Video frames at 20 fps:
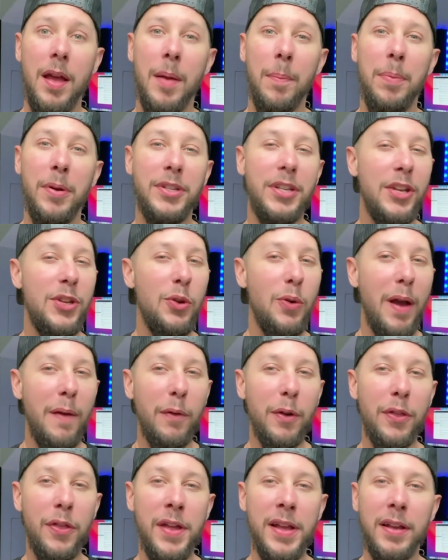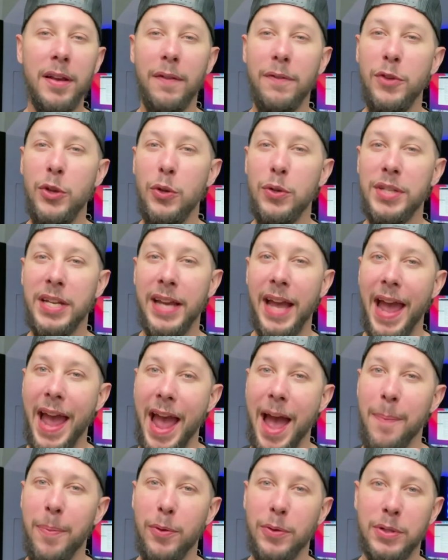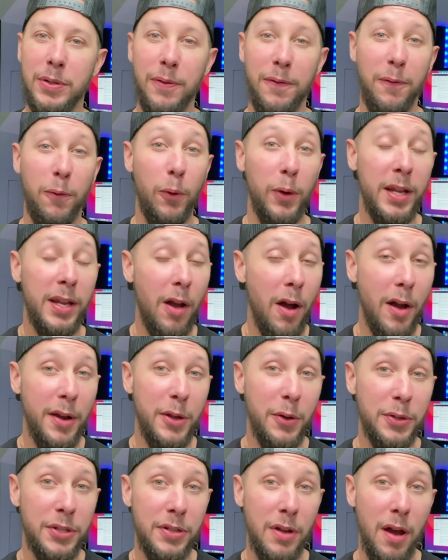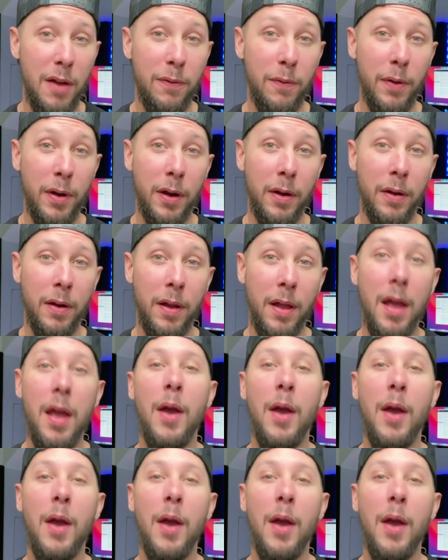But did you ever think of using Apple's free audio software